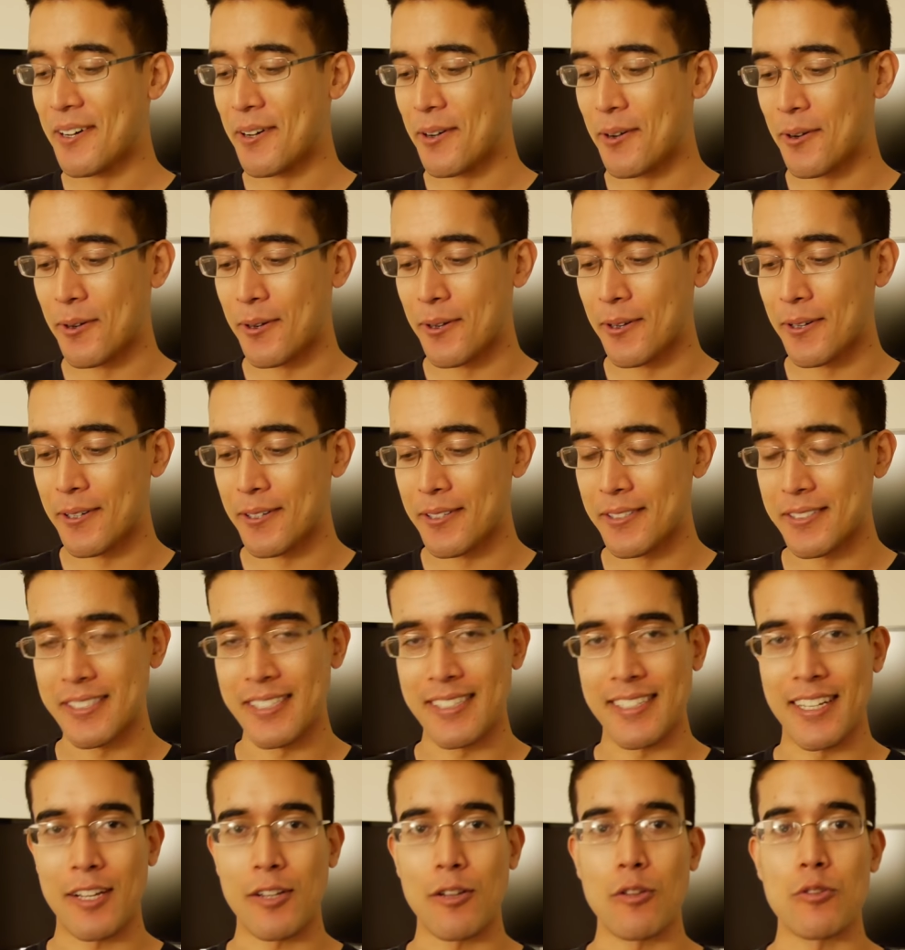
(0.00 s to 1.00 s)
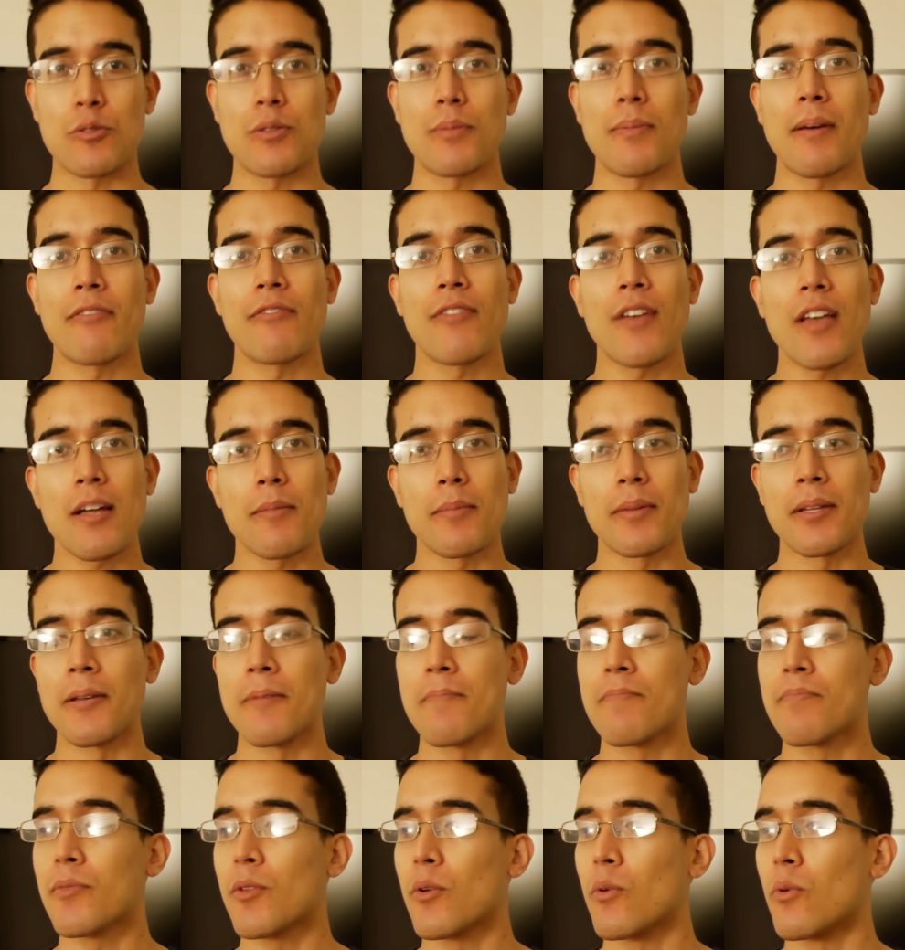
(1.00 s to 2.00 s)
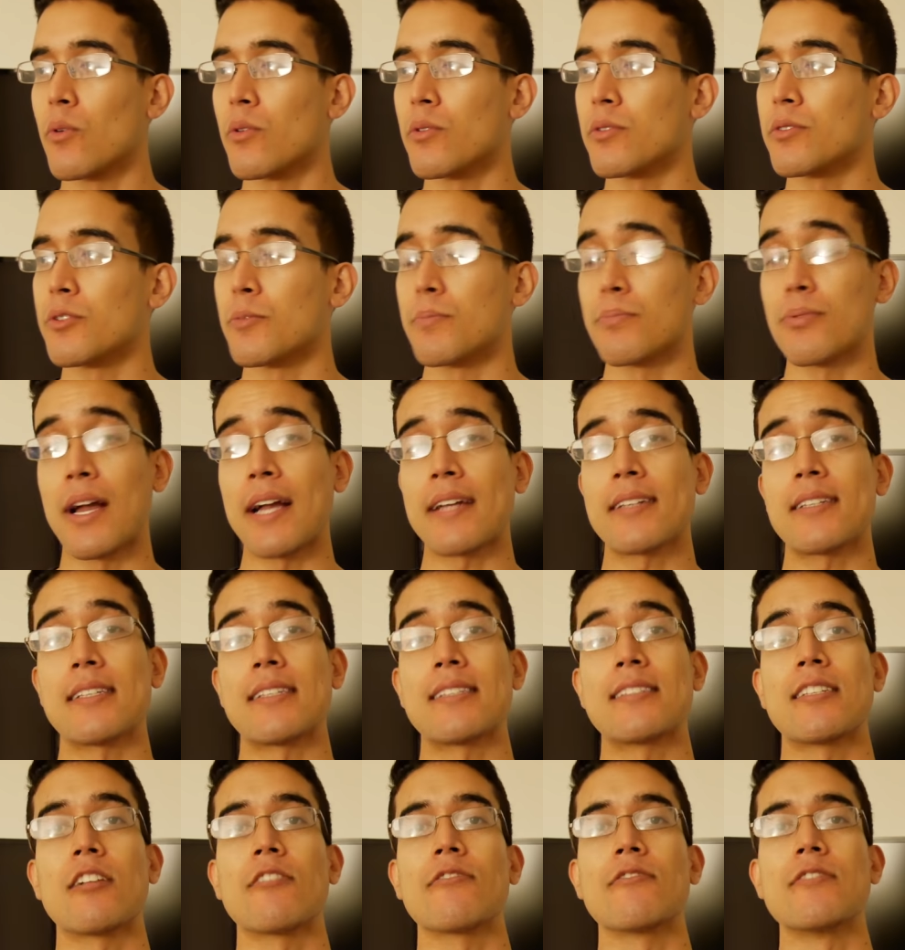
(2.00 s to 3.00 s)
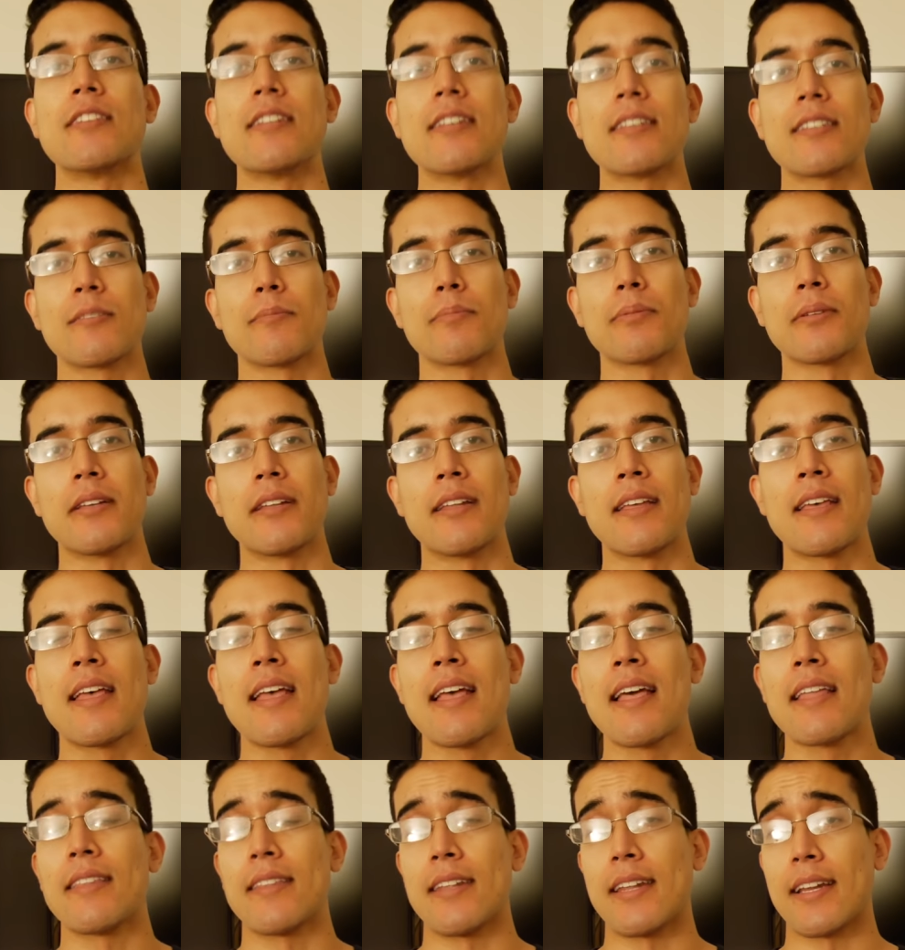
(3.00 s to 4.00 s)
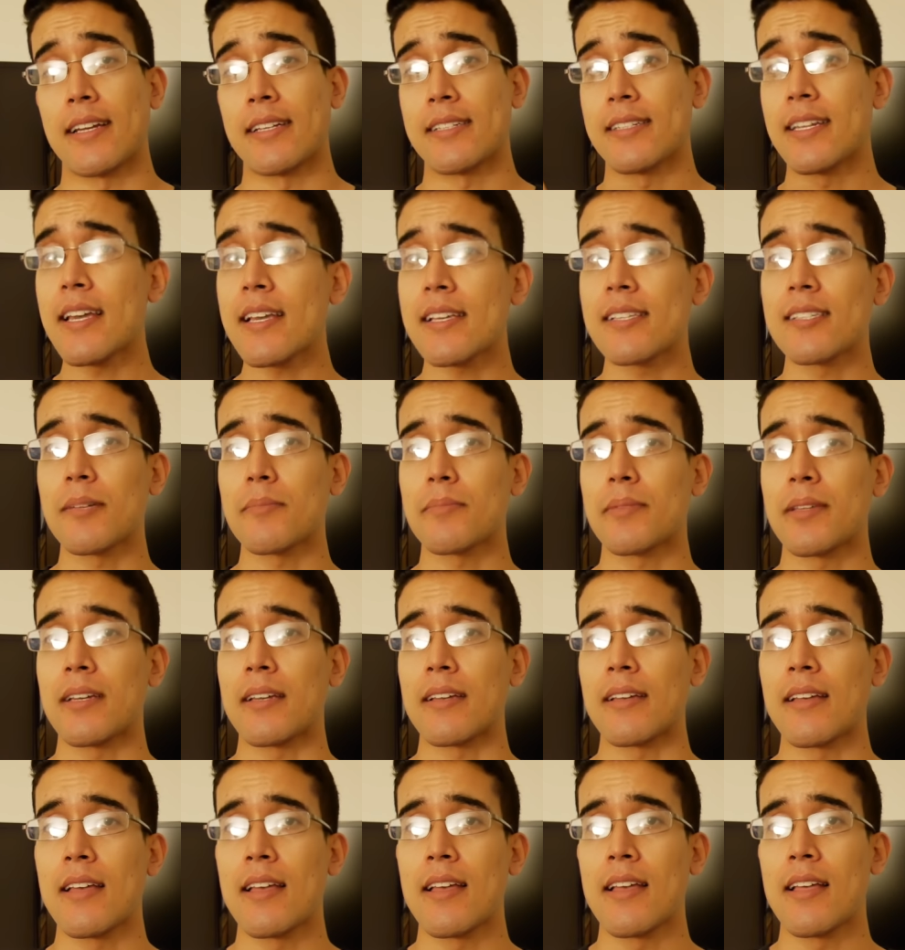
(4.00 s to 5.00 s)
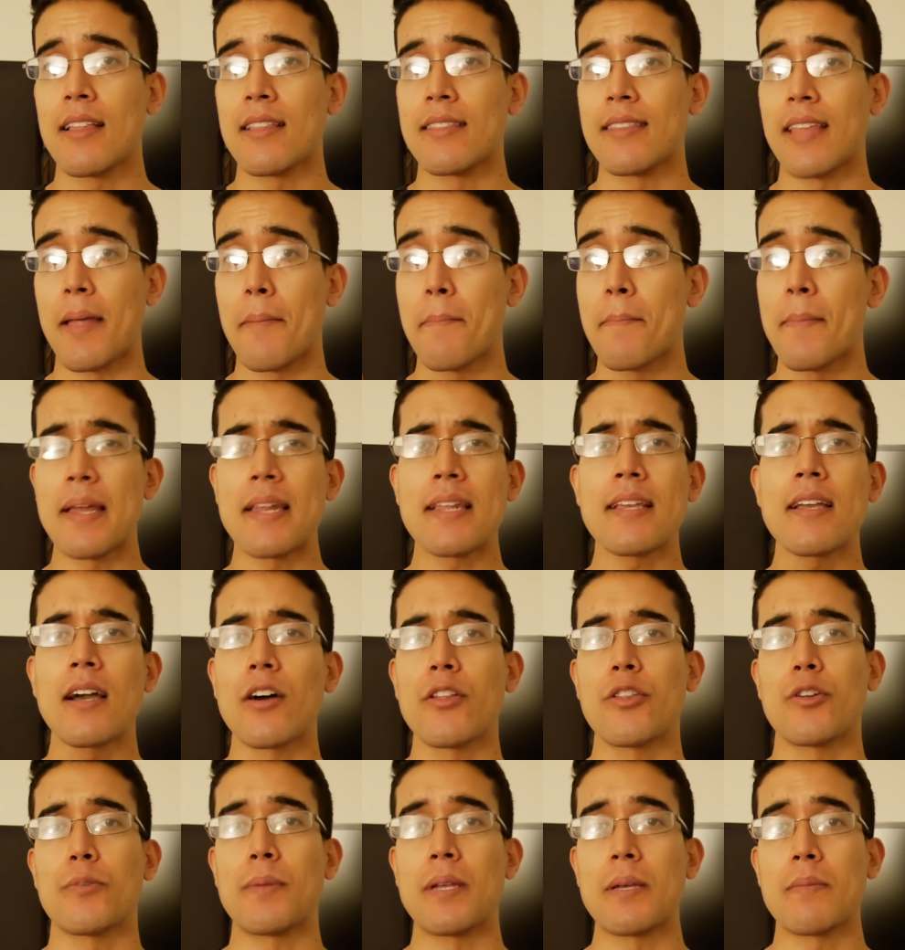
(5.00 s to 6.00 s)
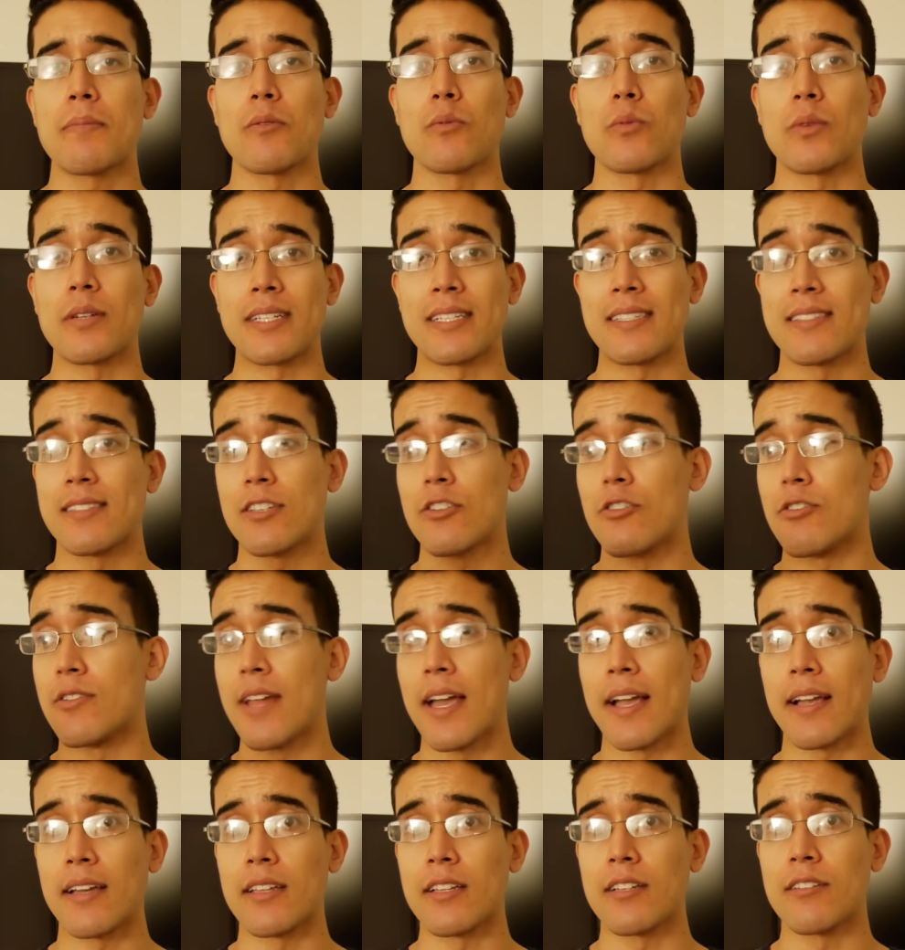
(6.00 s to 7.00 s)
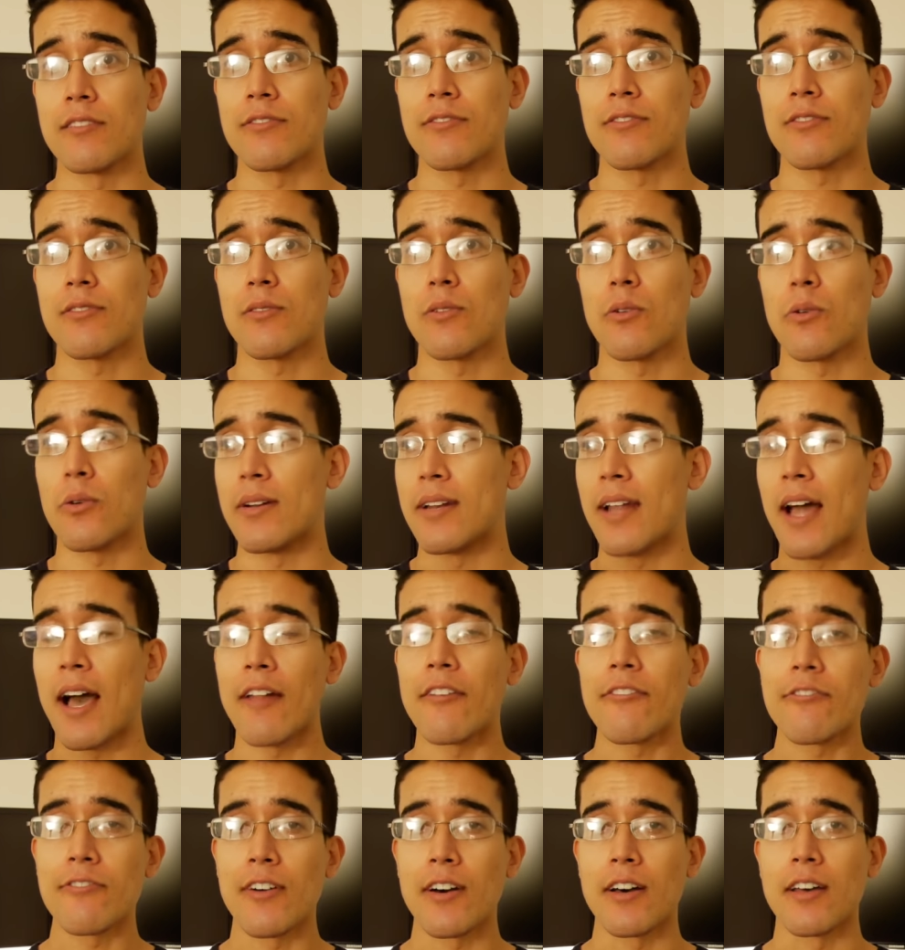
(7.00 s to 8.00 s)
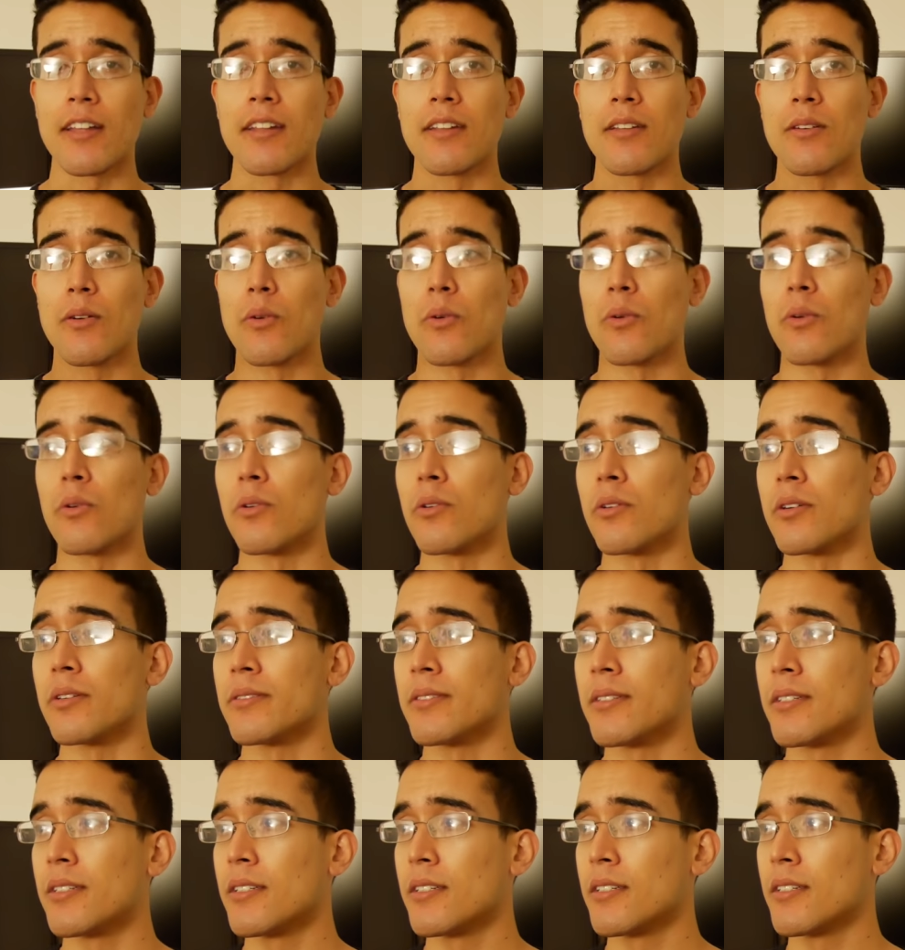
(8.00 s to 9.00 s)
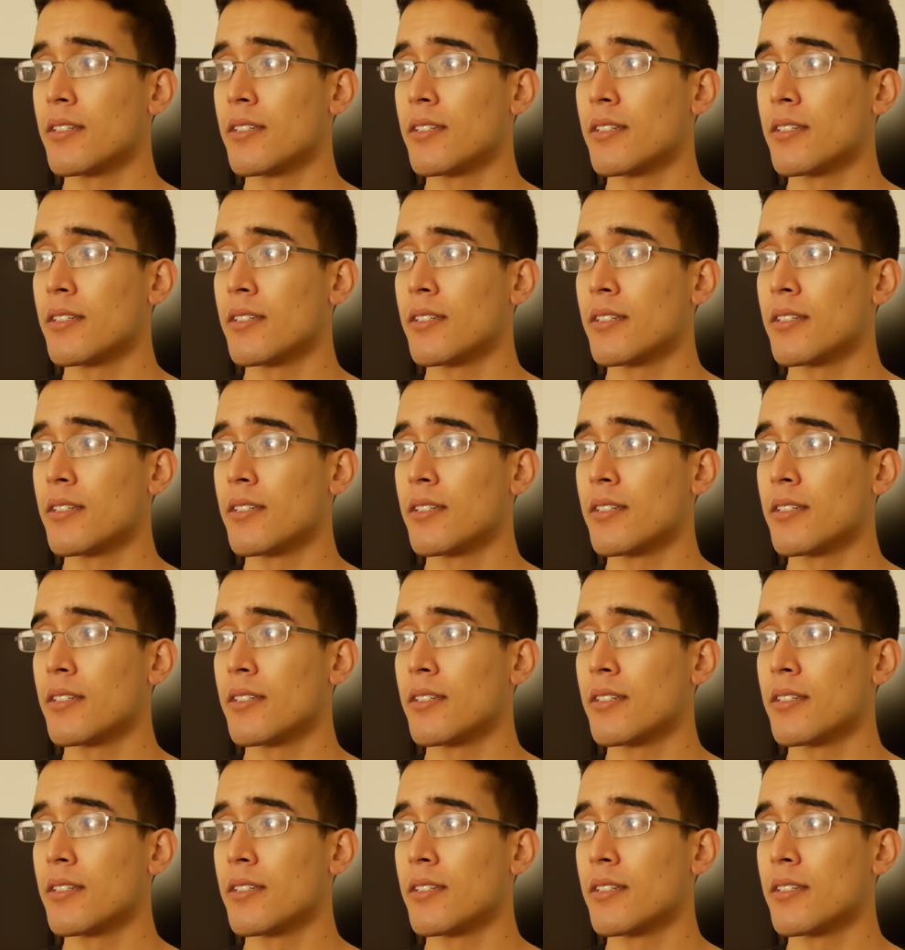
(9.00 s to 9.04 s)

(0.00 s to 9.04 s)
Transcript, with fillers: or to get close with my family, or to practice self-discipline, that I could take something that many other people would consider negative or not fun or